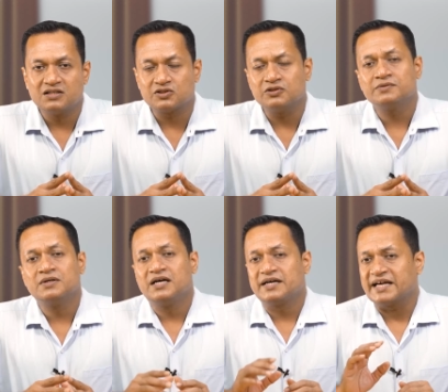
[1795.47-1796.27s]
So,
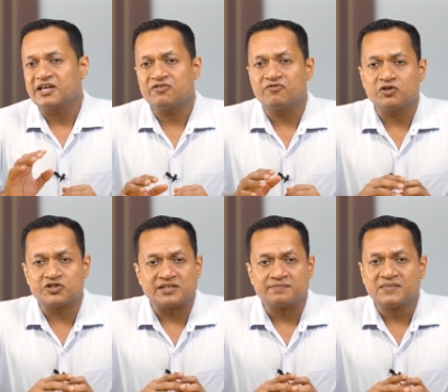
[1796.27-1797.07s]
thank you for
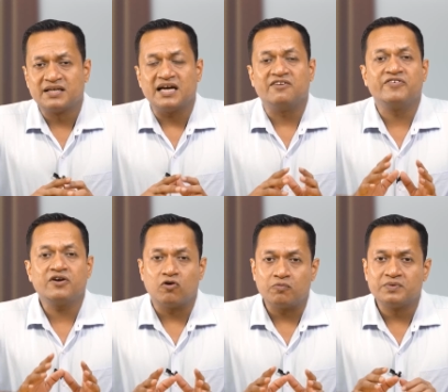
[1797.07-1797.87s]
watching, and we
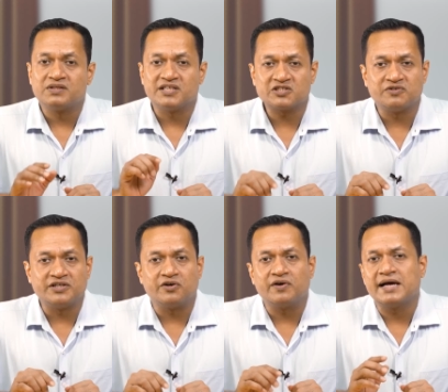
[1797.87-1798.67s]
hope this
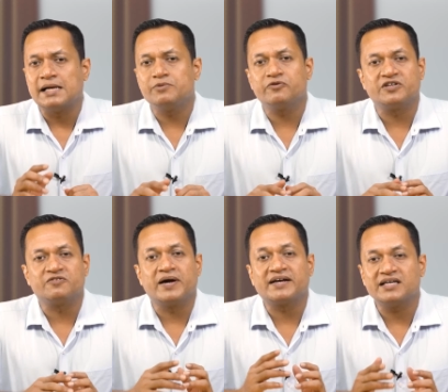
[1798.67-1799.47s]
video helped you
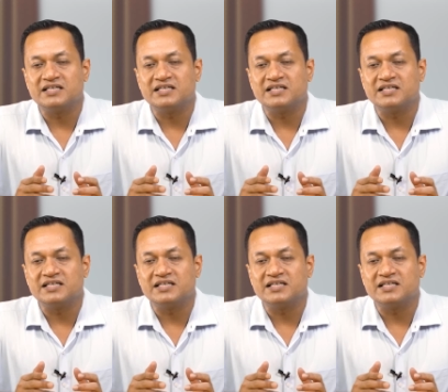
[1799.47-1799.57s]
with better